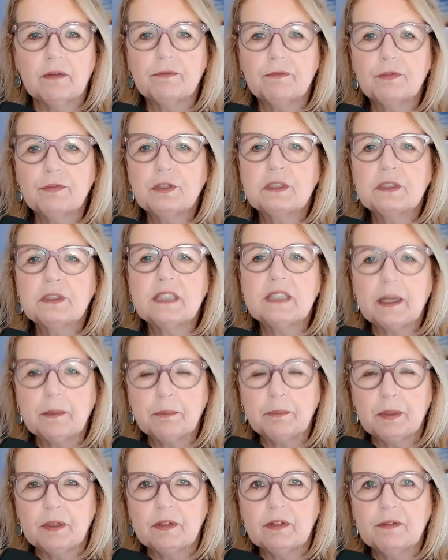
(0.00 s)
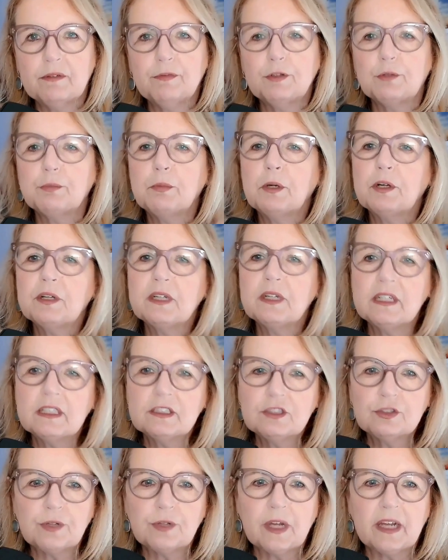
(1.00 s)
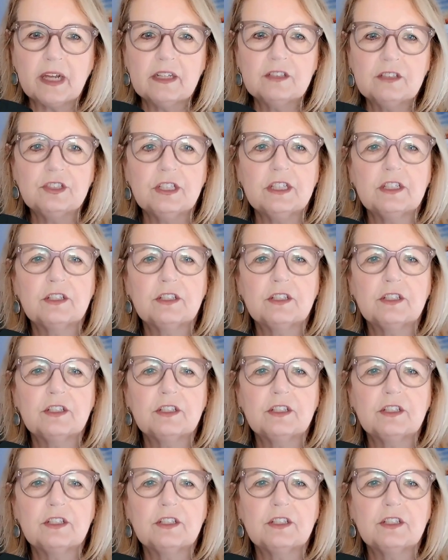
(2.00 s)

For example, if your marketing strategy